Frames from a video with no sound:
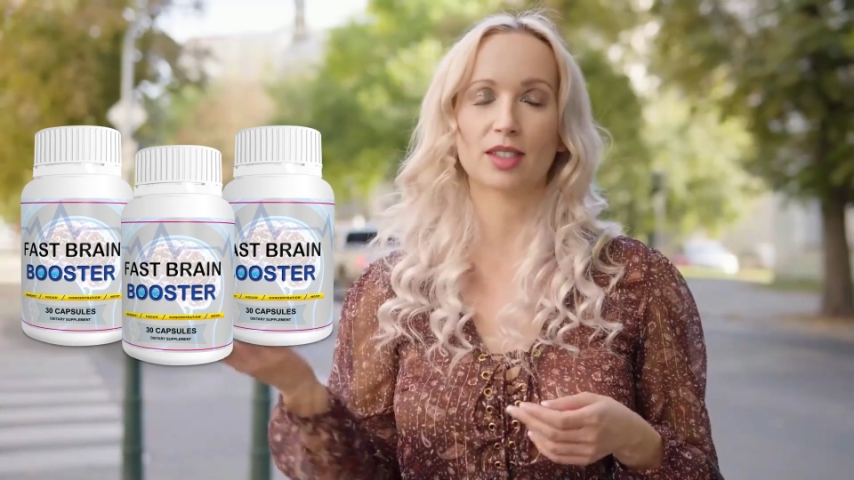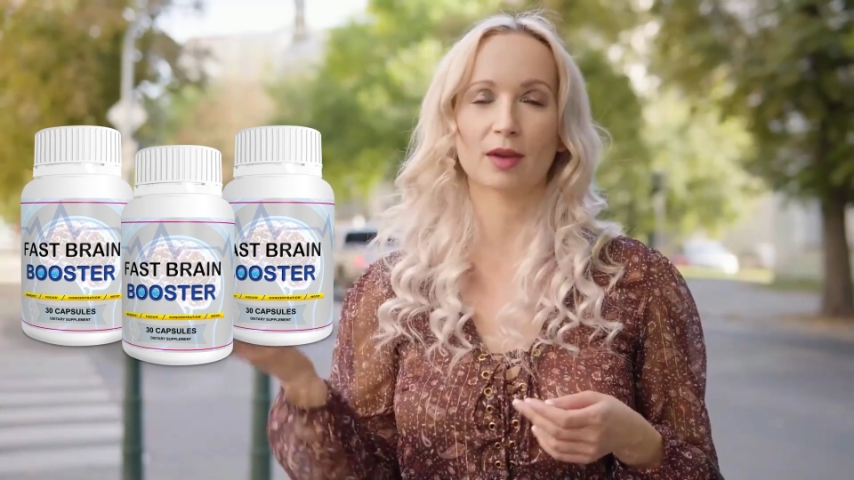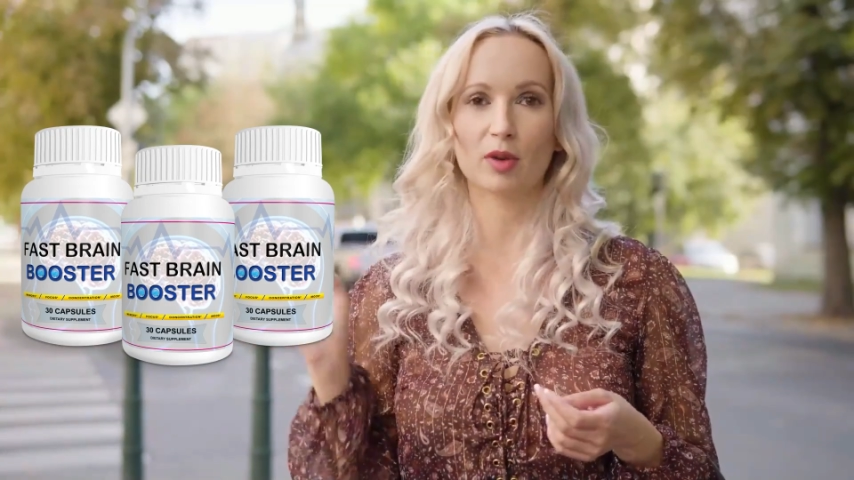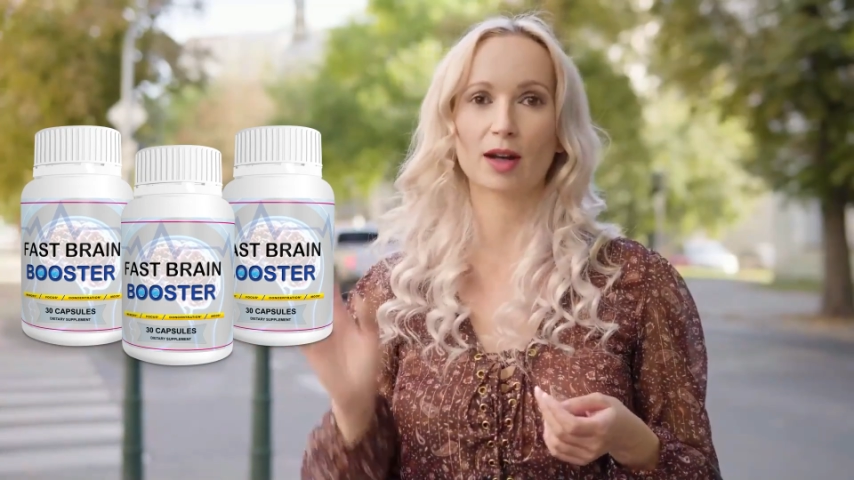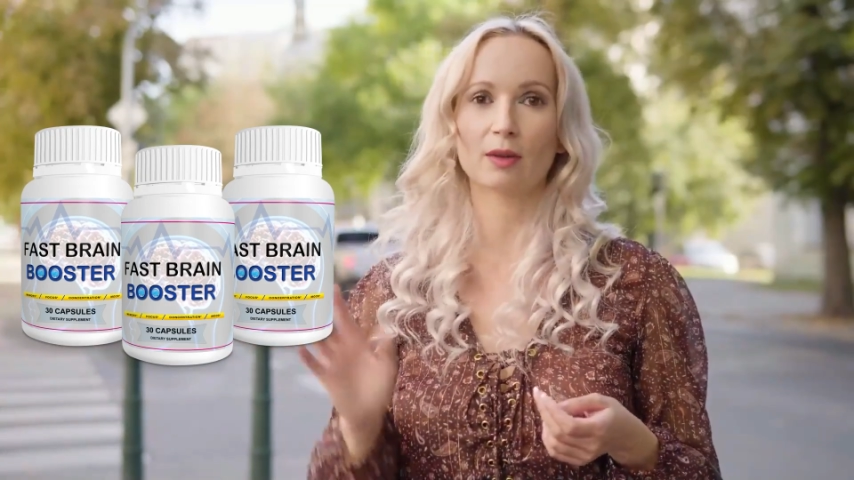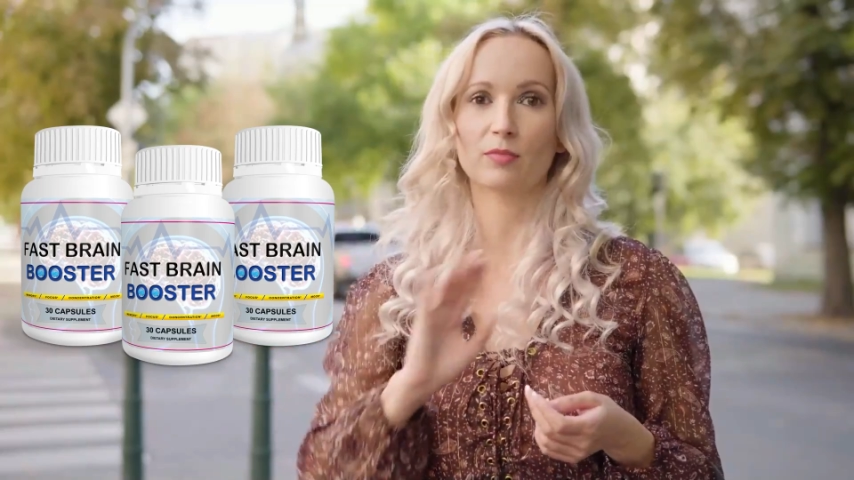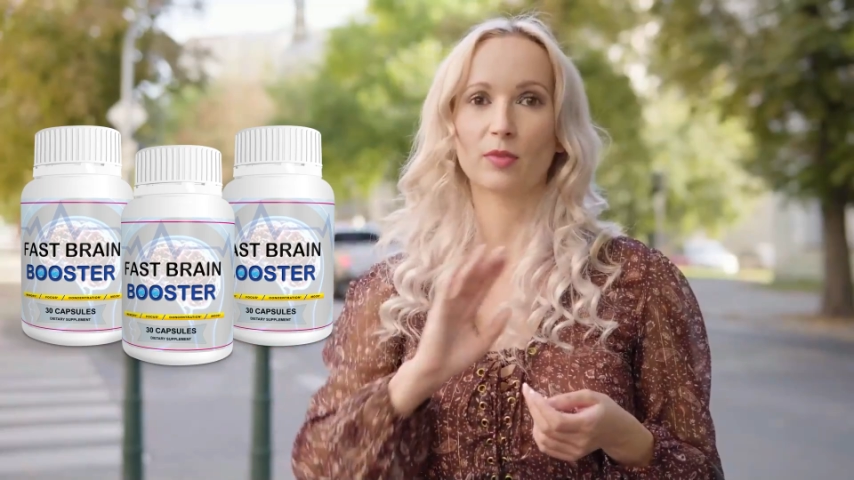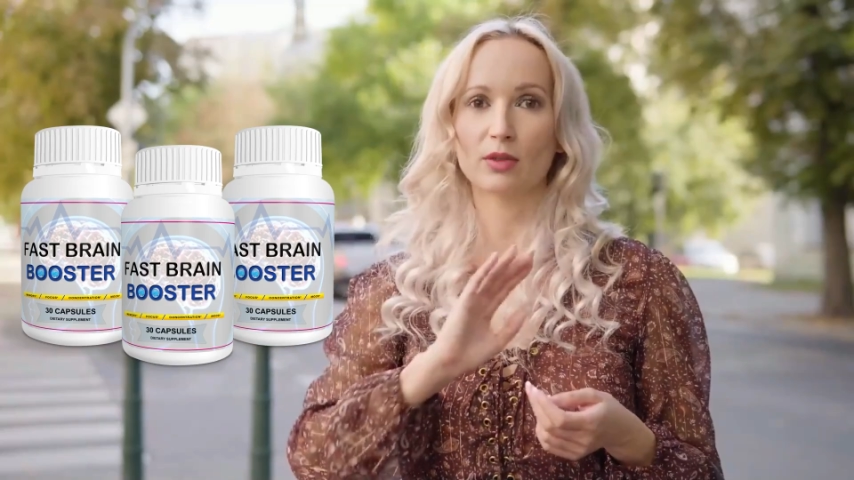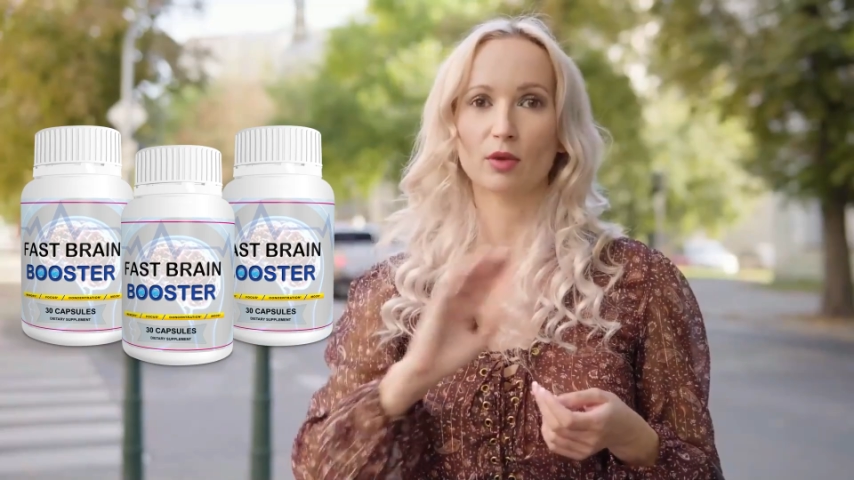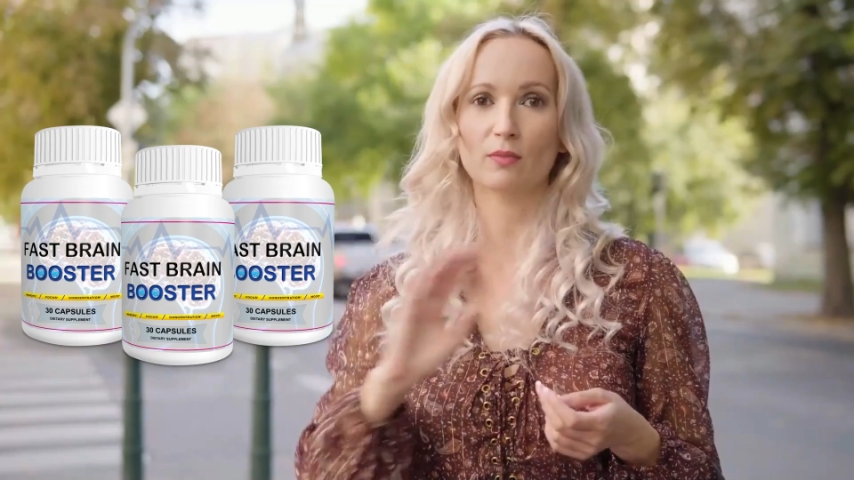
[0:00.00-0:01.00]
that will help
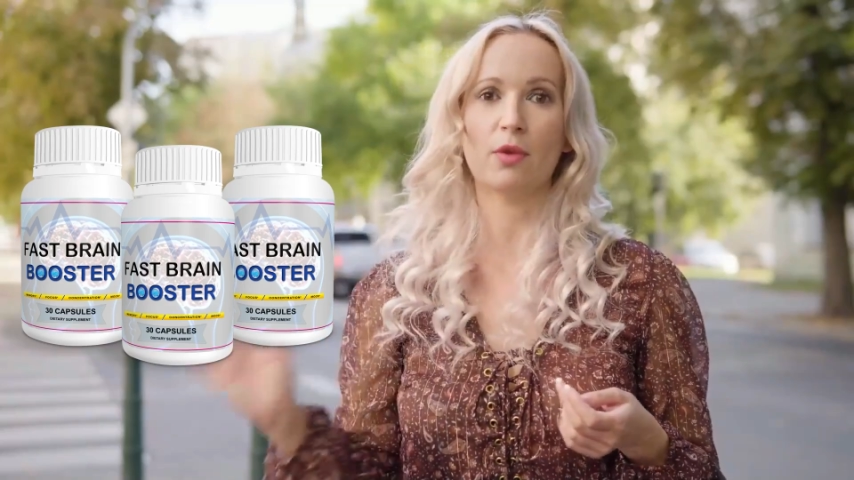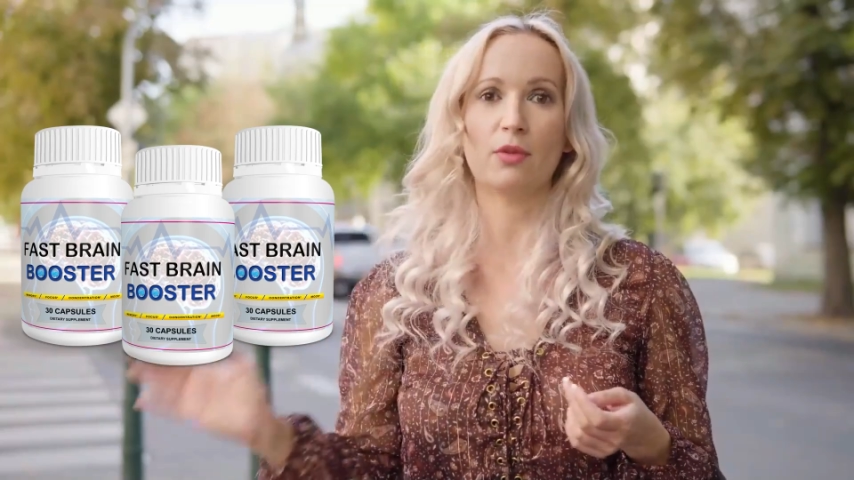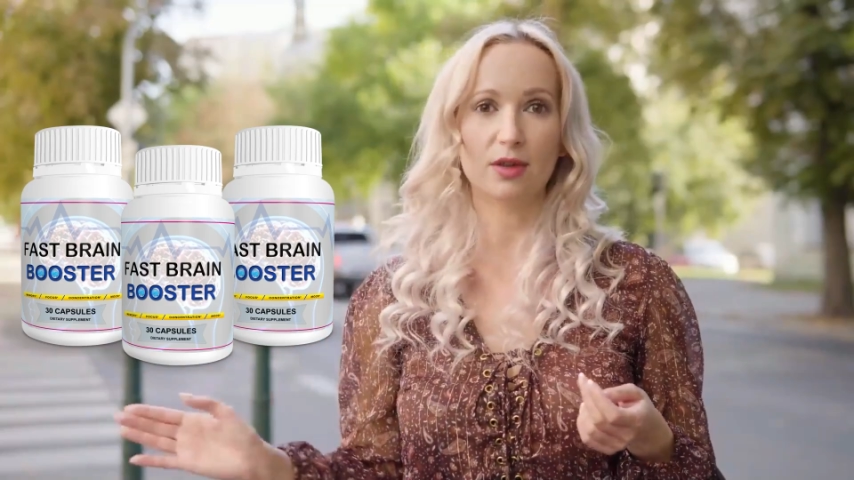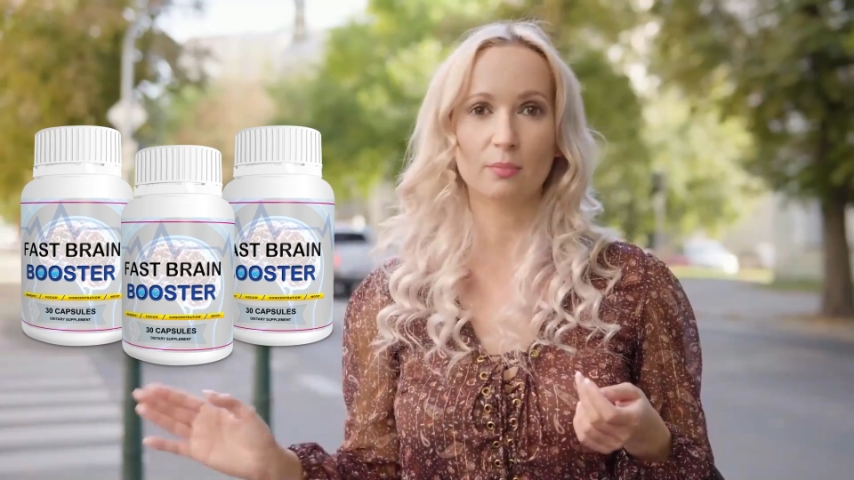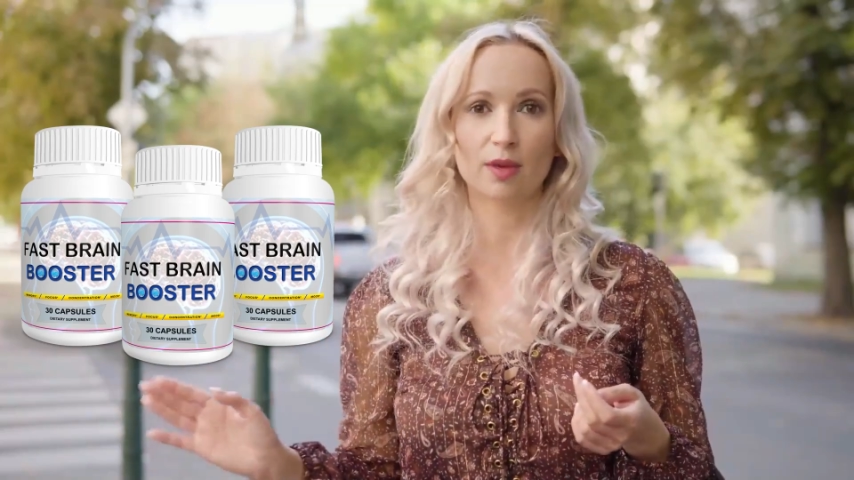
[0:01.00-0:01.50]
further improve your